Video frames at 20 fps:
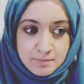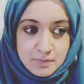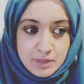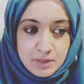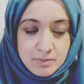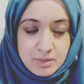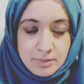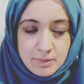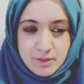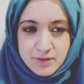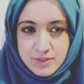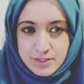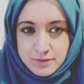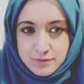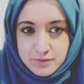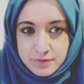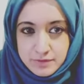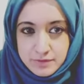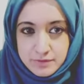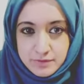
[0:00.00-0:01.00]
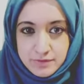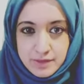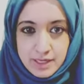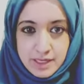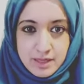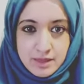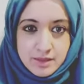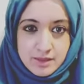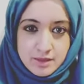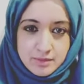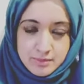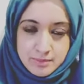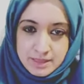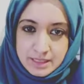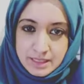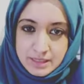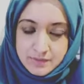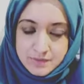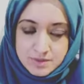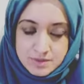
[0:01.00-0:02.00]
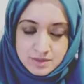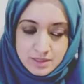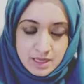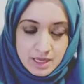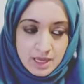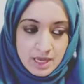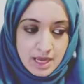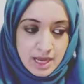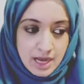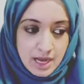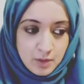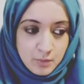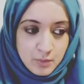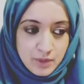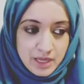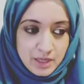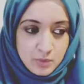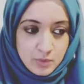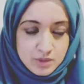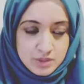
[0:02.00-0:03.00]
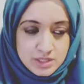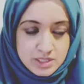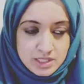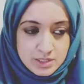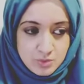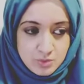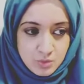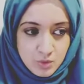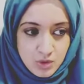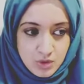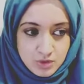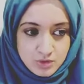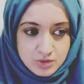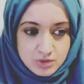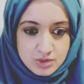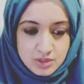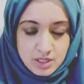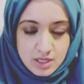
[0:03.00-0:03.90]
people of different faith and beliefs. And what I wanted was,